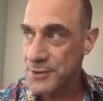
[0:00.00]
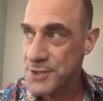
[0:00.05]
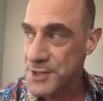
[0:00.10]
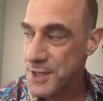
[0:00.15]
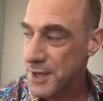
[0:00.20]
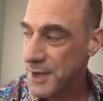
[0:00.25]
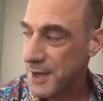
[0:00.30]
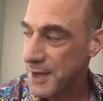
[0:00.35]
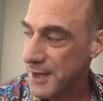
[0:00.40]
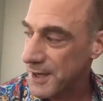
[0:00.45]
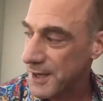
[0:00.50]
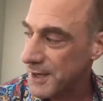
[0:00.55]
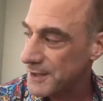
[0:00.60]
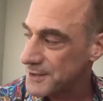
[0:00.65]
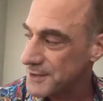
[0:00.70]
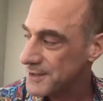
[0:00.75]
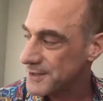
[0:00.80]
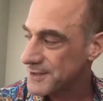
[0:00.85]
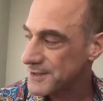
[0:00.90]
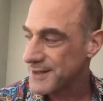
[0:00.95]
first eight
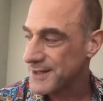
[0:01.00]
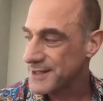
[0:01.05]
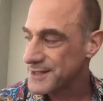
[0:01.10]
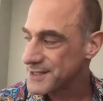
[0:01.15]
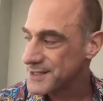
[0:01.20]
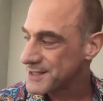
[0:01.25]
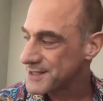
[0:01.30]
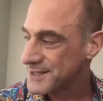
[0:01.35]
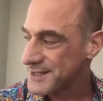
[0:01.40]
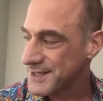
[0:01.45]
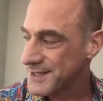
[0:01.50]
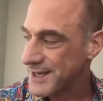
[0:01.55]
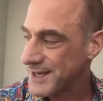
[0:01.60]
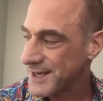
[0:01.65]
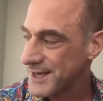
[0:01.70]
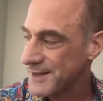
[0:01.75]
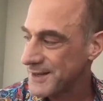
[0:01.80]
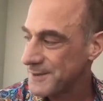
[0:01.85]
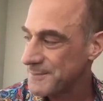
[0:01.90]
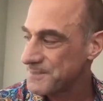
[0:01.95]
episodes,
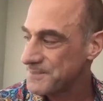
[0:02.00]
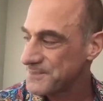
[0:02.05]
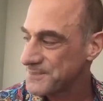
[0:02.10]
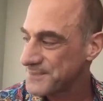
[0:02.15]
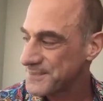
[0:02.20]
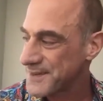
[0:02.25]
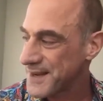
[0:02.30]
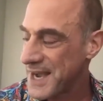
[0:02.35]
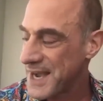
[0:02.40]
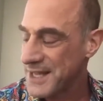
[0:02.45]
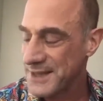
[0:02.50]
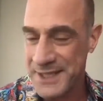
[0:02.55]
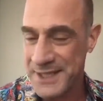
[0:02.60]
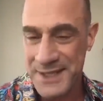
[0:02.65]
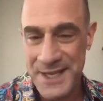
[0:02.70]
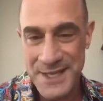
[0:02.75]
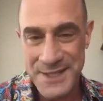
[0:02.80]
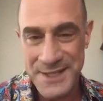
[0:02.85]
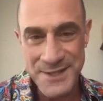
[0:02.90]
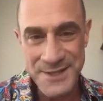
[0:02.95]

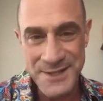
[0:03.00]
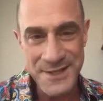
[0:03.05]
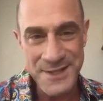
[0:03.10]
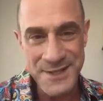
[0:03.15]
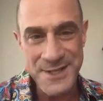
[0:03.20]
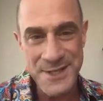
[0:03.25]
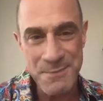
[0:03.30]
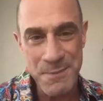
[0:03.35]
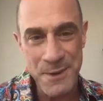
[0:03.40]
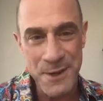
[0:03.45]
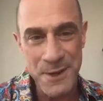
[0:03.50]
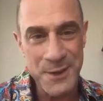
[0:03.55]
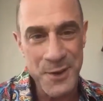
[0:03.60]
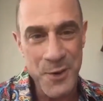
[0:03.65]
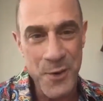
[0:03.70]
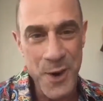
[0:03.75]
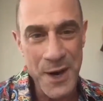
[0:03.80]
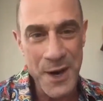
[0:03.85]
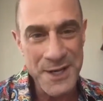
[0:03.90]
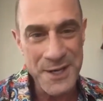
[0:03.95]
Ilene
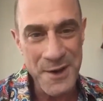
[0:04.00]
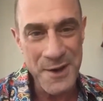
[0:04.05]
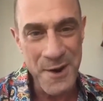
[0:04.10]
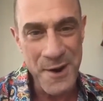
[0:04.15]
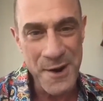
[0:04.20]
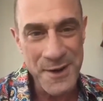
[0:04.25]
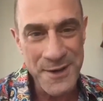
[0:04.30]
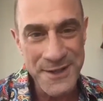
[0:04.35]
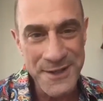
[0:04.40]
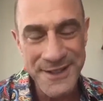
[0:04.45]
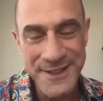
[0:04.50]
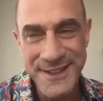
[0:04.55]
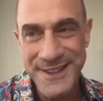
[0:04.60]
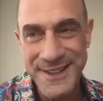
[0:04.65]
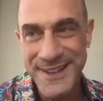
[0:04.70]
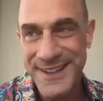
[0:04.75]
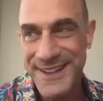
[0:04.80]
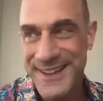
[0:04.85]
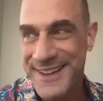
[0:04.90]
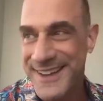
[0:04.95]
has spun quite a
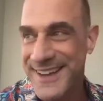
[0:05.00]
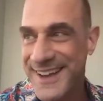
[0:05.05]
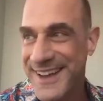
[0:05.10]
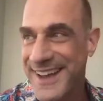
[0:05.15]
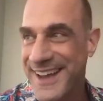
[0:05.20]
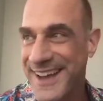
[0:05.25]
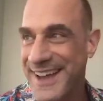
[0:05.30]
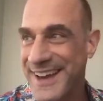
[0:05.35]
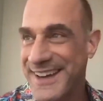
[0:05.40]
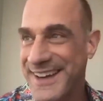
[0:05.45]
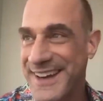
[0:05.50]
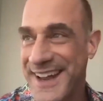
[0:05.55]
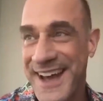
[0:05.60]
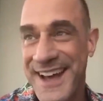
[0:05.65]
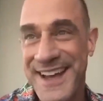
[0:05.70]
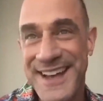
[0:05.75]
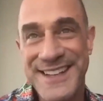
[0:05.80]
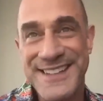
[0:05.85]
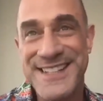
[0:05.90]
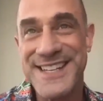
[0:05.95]
yarn,
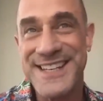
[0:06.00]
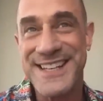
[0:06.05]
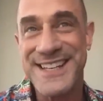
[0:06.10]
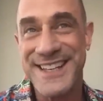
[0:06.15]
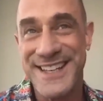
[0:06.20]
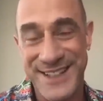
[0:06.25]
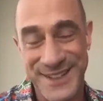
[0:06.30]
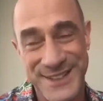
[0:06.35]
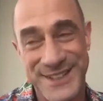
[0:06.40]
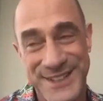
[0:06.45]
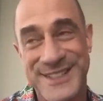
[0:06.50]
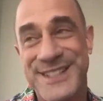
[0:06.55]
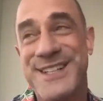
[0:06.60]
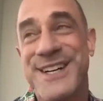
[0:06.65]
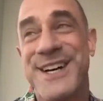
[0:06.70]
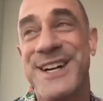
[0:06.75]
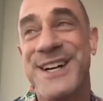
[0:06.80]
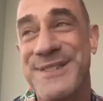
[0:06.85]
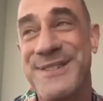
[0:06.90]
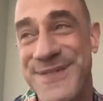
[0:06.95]
and it's
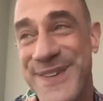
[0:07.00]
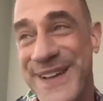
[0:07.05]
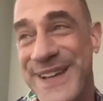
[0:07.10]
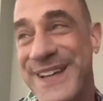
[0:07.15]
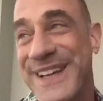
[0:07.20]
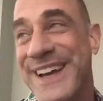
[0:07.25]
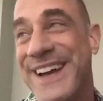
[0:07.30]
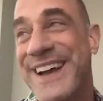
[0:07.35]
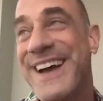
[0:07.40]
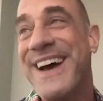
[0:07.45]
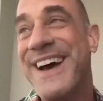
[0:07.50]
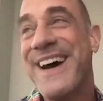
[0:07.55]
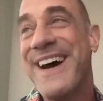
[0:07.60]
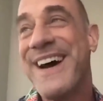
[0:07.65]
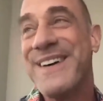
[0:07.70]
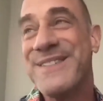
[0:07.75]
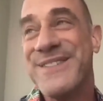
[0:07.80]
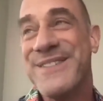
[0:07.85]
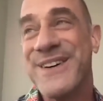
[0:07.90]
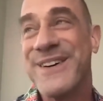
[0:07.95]
going to be
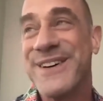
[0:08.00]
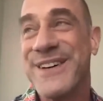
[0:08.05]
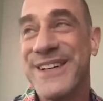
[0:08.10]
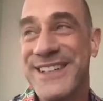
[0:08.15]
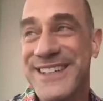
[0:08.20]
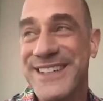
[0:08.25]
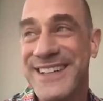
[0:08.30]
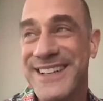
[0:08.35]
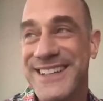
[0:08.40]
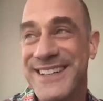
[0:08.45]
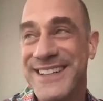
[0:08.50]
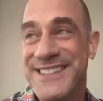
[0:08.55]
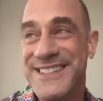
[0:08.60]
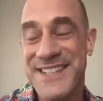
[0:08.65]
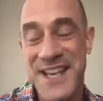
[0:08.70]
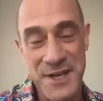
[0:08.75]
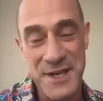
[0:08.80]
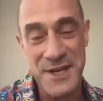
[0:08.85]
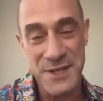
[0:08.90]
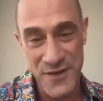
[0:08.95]
a very
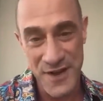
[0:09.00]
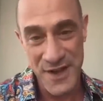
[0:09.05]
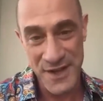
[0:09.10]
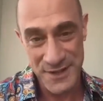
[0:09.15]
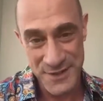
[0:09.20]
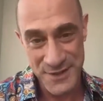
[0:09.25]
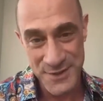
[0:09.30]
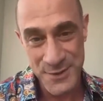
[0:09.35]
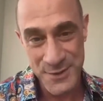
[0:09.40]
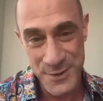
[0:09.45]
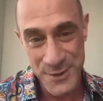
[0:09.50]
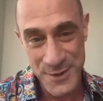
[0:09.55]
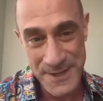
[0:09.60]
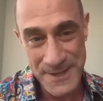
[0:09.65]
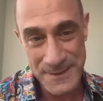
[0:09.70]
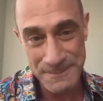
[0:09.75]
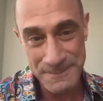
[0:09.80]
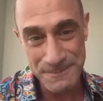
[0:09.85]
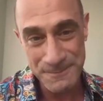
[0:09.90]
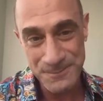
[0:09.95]
satisfying
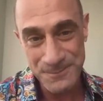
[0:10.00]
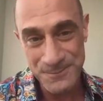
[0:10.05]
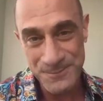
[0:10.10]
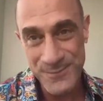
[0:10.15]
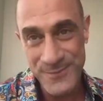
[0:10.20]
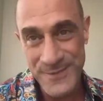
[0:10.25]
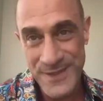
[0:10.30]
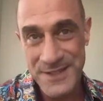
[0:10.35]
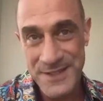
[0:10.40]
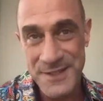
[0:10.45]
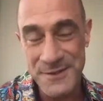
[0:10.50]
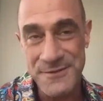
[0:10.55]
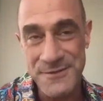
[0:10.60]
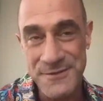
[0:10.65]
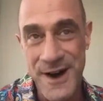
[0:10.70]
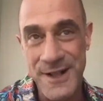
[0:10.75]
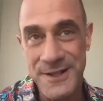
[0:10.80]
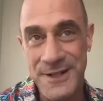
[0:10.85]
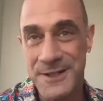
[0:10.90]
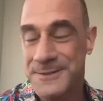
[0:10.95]
story to
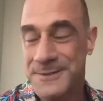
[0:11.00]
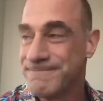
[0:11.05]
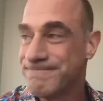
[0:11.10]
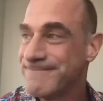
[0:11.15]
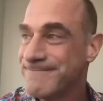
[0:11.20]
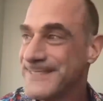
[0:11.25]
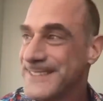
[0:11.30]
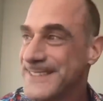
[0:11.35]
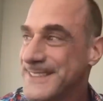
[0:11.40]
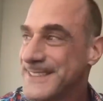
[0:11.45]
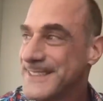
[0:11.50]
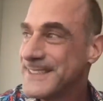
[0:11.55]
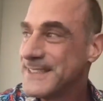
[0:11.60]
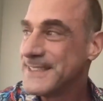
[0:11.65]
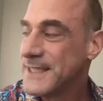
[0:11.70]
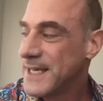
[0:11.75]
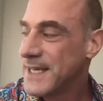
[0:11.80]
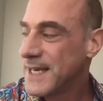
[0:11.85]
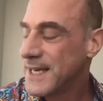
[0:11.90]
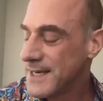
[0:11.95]
follow.
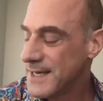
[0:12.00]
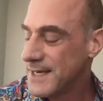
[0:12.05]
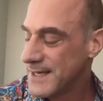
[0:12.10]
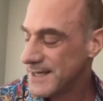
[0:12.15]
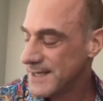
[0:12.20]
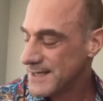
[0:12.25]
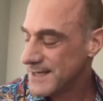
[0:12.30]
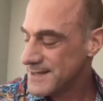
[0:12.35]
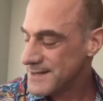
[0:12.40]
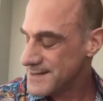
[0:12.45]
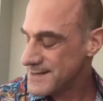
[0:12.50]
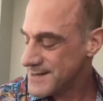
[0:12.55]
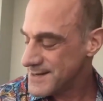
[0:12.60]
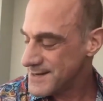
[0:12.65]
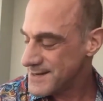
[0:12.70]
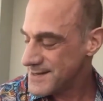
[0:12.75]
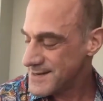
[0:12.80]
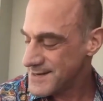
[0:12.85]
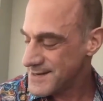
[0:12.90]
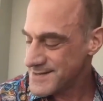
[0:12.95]

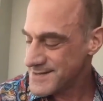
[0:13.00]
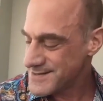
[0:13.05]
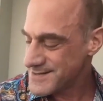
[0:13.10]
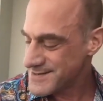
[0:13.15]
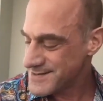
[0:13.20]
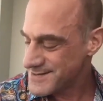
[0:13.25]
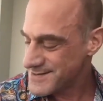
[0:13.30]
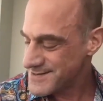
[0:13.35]
And